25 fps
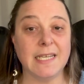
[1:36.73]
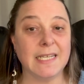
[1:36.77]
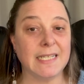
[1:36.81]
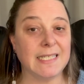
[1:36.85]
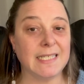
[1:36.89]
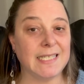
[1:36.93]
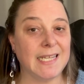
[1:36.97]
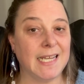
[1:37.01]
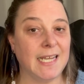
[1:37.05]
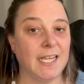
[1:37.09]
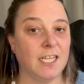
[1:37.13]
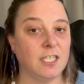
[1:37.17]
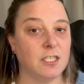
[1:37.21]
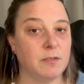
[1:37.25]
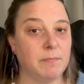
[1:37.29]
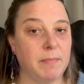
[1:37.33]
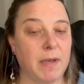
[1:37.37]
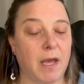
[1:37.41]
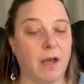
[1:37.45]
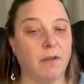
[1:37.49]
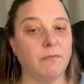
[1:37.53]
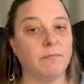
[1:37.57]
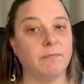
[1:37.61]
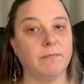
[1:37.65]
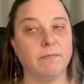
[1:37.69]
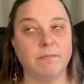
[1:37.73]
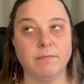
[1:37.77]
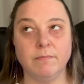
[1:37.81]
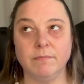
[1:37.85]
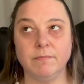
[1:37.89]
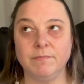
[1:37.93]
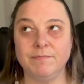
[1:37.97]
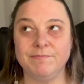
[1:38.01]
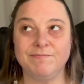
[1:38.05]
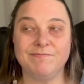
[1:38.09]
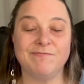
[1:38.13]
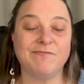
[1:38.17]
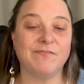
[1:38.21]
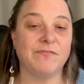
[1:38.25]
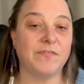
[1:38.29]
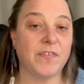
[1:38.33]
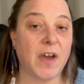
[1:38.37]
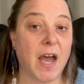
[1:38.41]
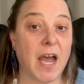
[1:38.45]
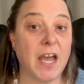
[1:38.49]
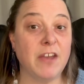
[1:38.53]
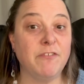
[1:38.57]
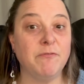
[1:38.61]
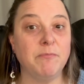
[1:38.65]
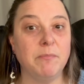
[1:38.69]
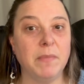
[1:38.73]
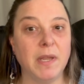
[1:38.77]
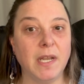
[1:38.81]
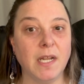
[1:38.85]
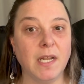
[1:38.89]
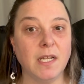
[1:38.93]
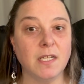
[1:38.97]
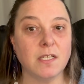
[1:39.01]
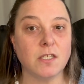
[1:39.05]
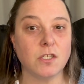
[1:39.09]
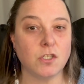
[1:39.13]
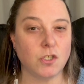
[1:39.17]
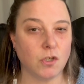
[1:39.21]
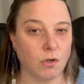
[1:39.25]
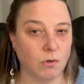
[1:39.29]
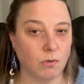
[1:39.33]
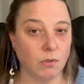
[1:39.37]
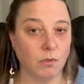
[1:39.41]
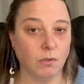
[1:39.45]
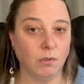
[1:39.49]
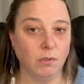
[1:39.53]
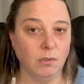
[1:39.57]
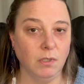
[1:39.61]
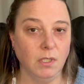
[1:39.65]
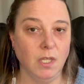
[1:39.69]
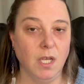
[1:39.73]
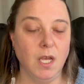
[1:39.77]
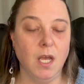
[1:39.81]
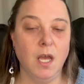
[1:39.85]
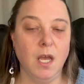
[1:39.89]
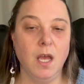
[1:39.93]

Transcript: It takes about 5 minutes total